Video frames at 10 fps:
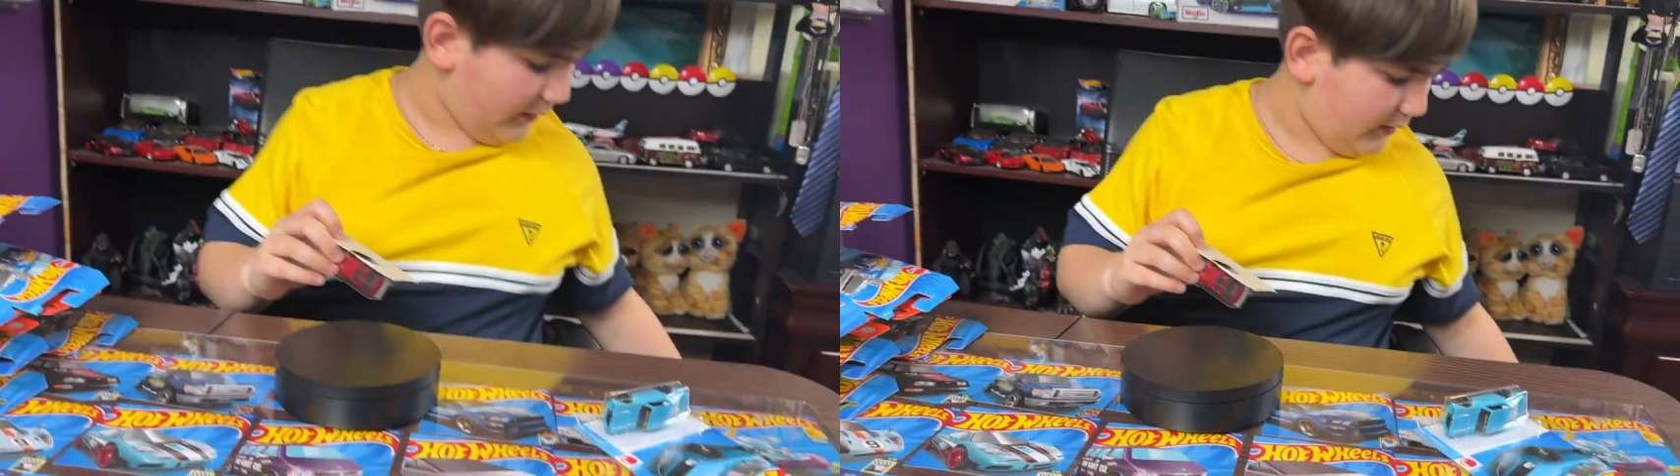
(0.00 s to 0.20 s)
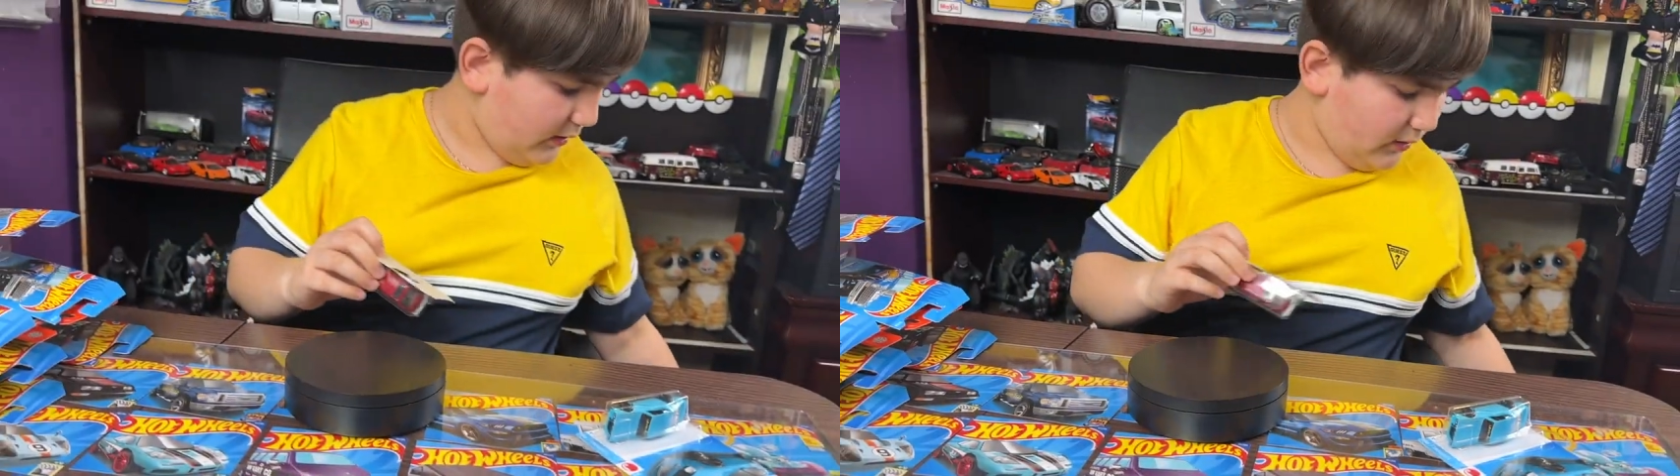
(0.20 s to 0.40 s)

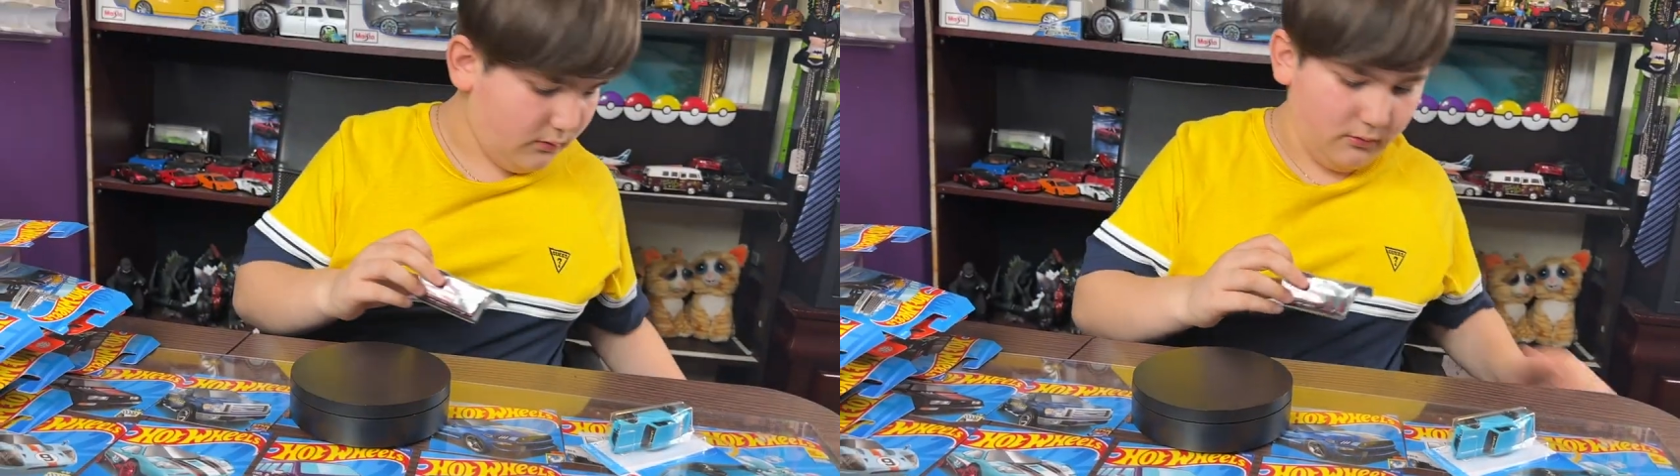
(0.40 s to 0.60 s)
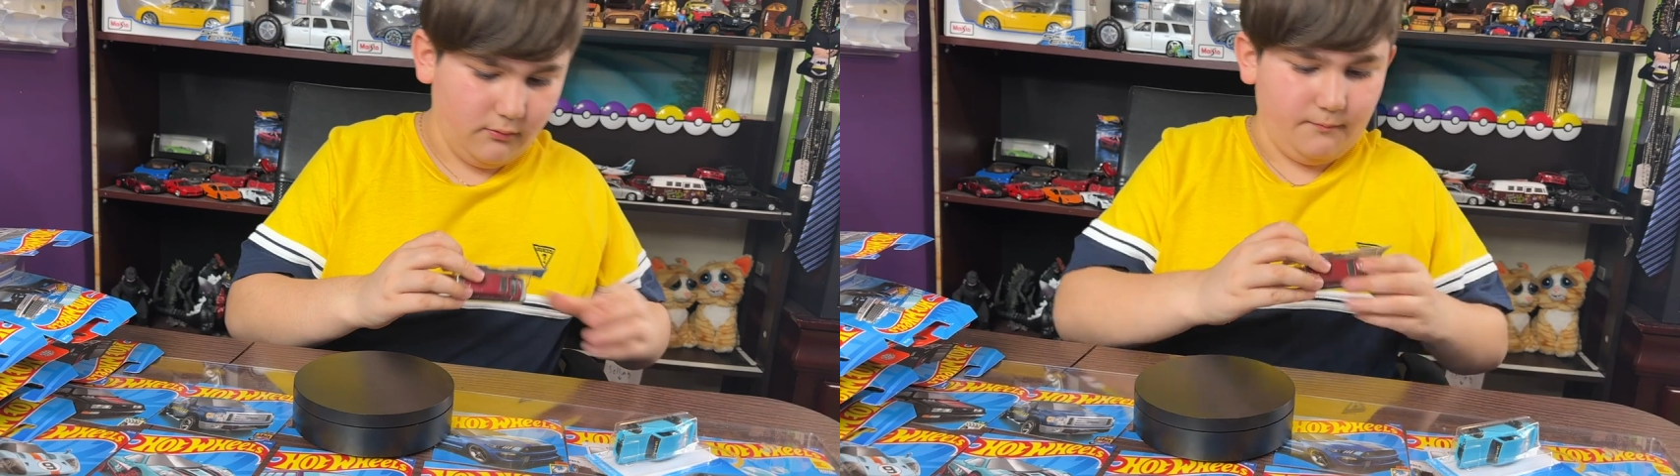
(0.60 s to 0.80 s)

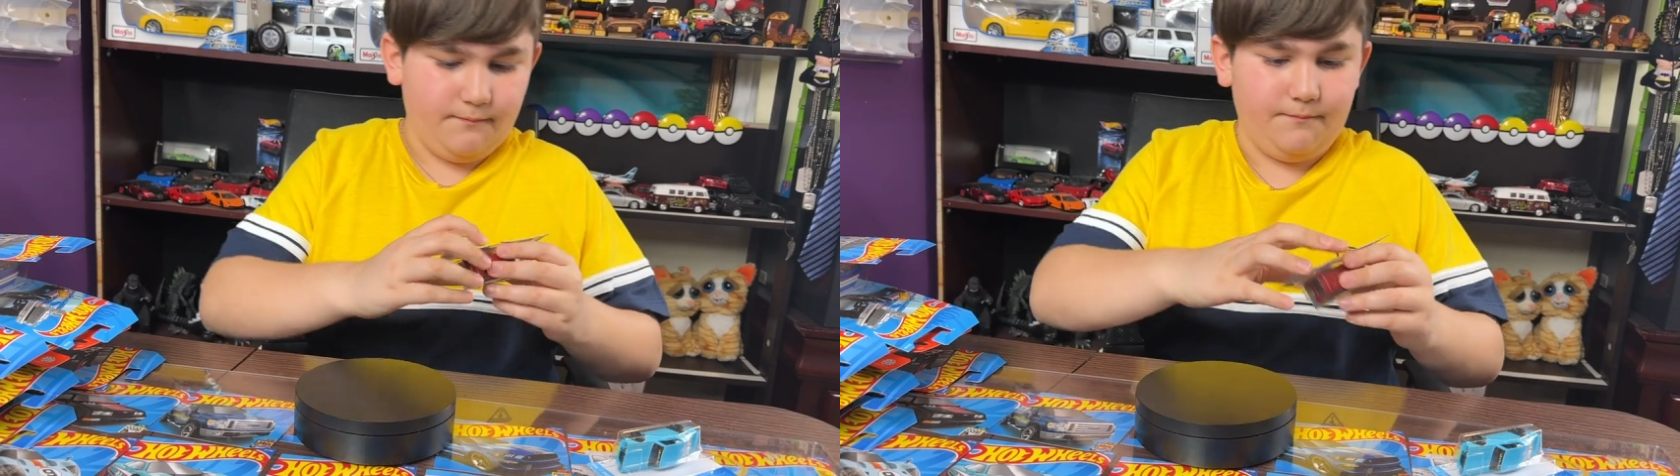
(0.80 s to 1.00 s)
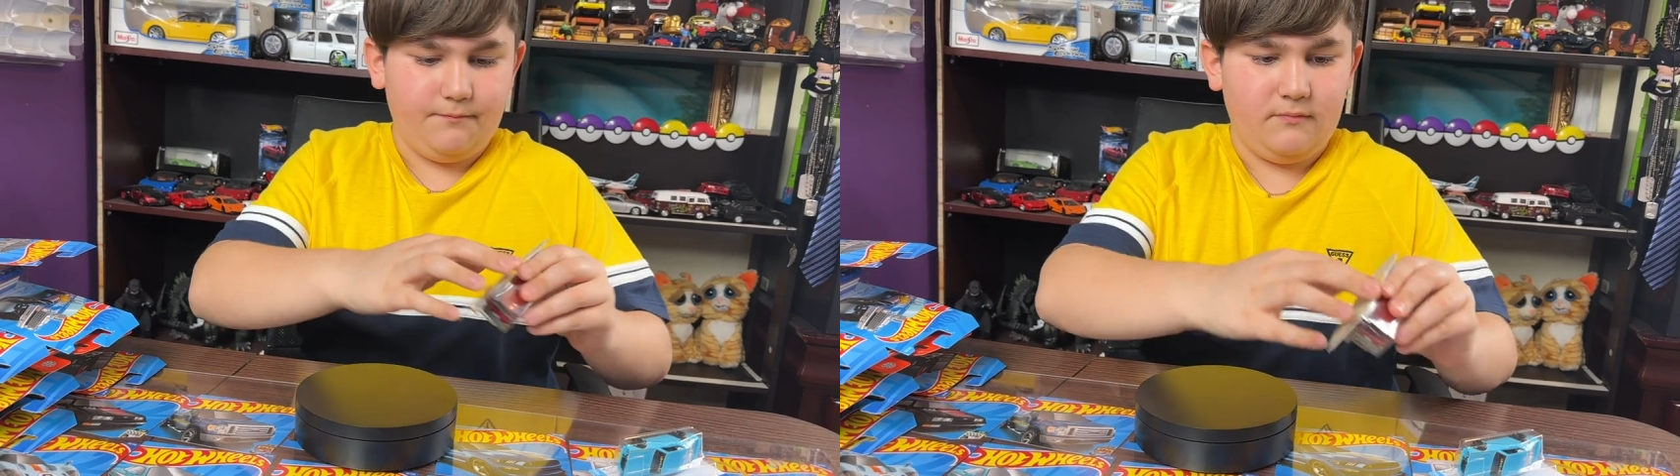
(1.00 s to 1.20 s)
go.
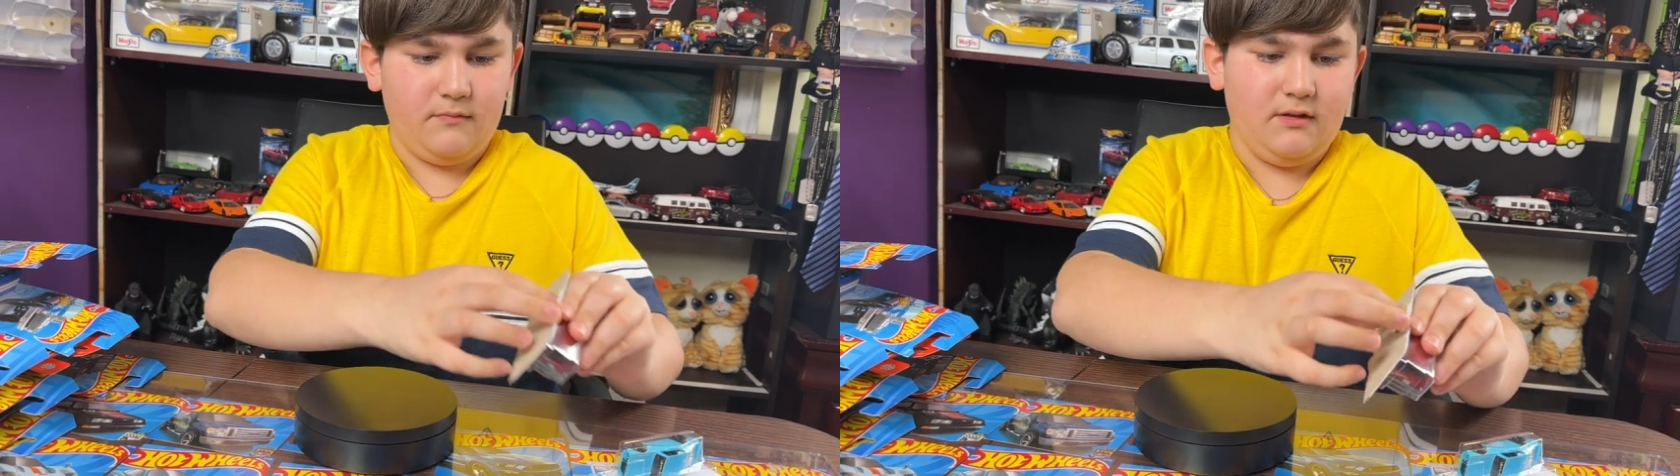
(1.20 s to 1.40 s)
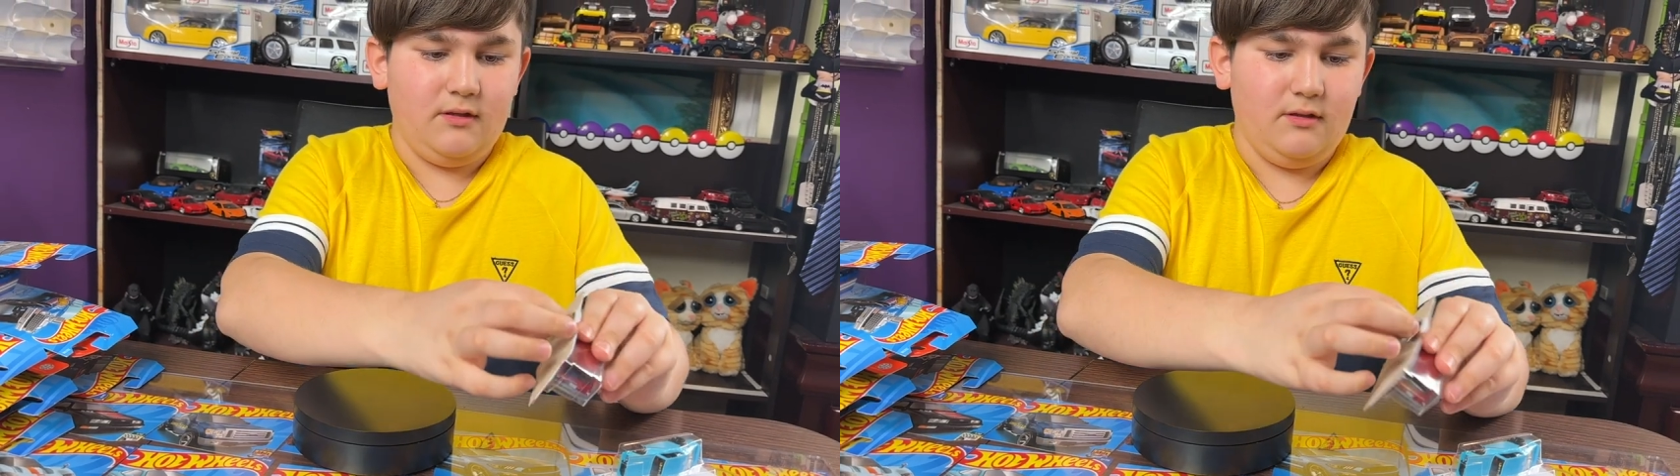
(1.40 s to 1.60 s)

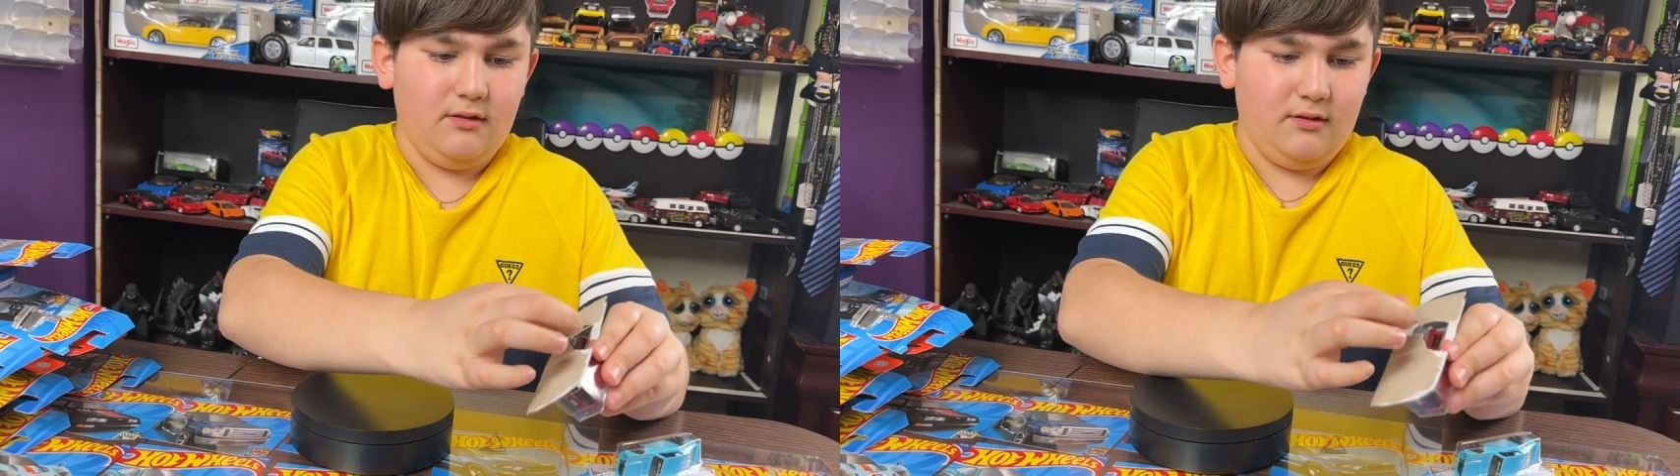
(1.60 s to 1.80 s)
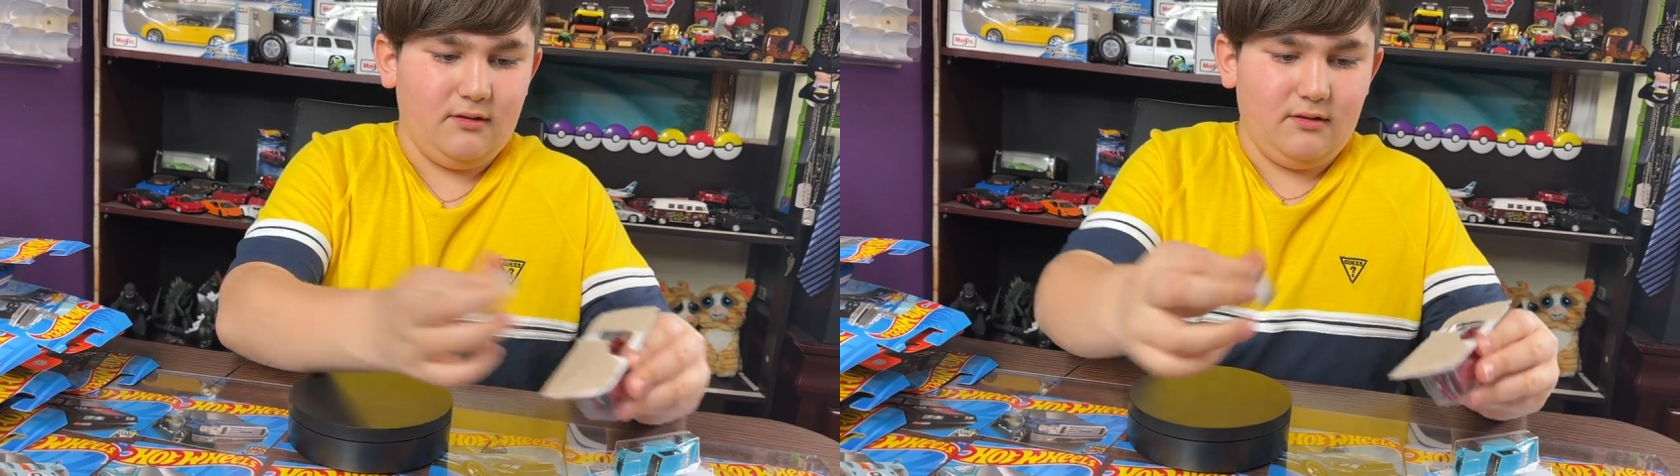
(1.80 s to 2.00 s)

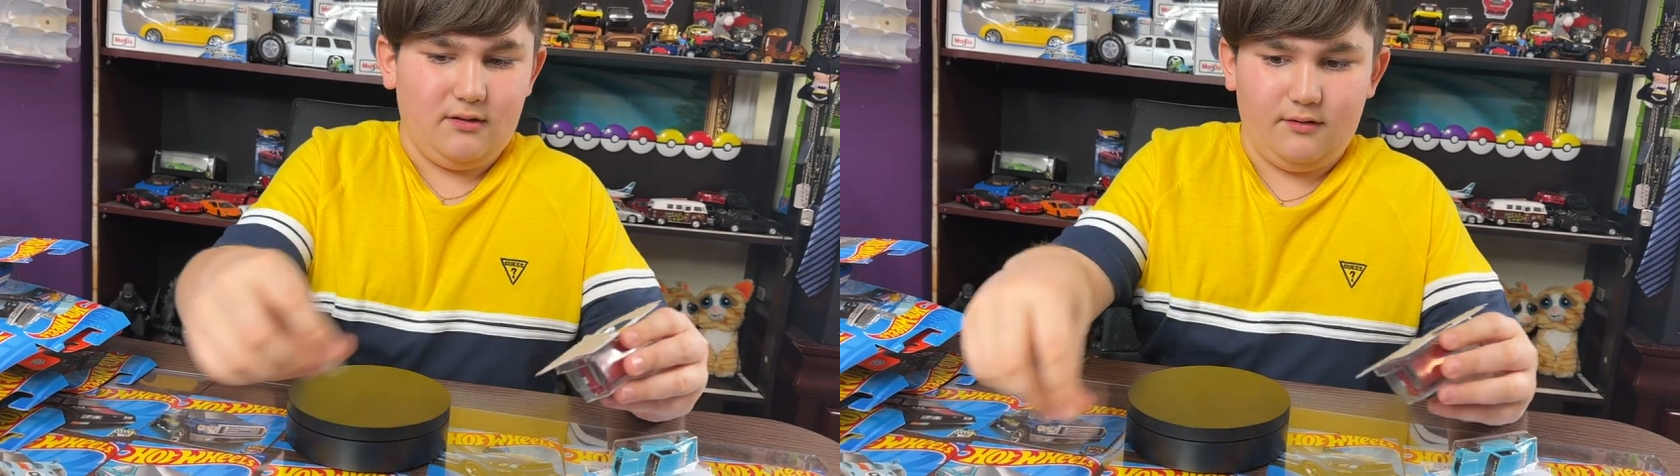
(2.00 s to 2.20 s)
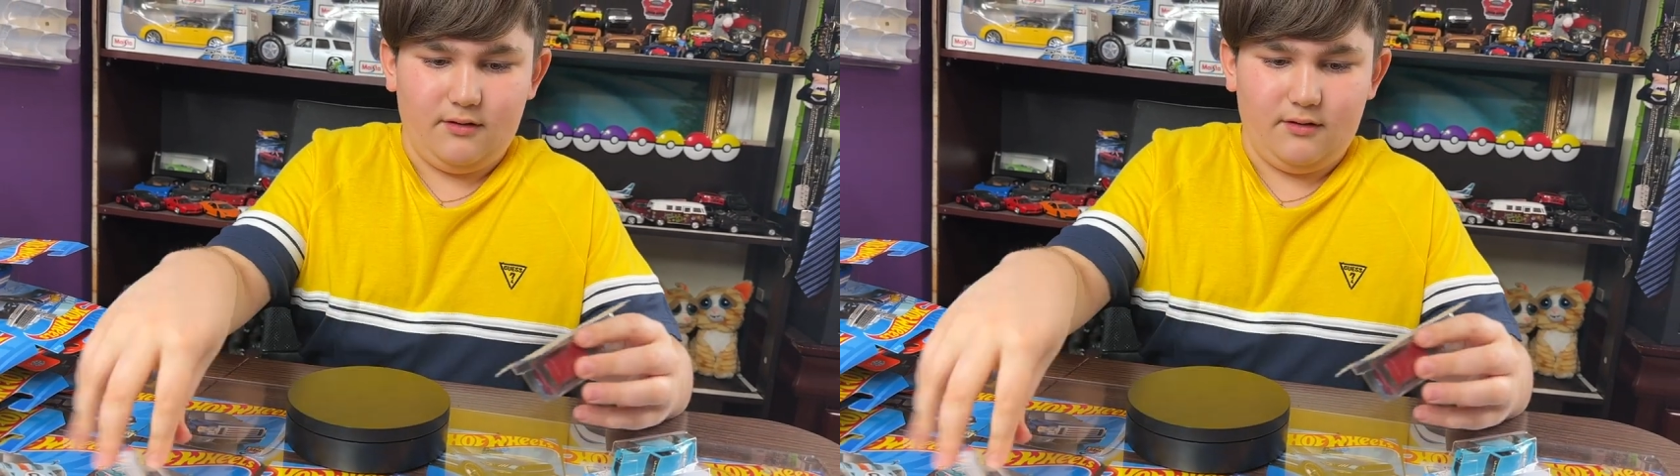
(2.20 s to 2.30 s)
Oh,